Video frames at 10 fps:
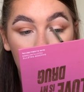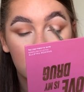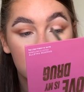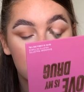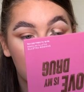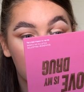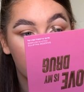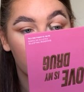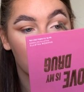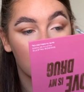Just kind of
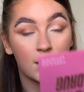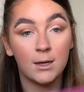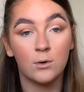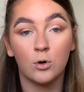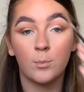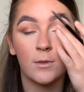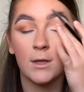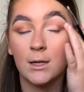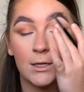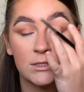brightening up
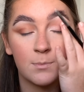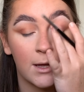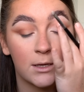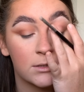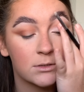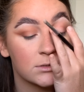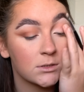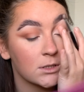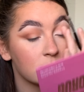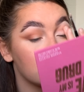the lid space,
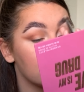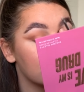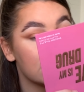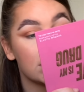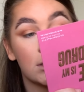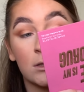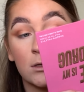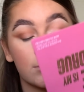as you can see.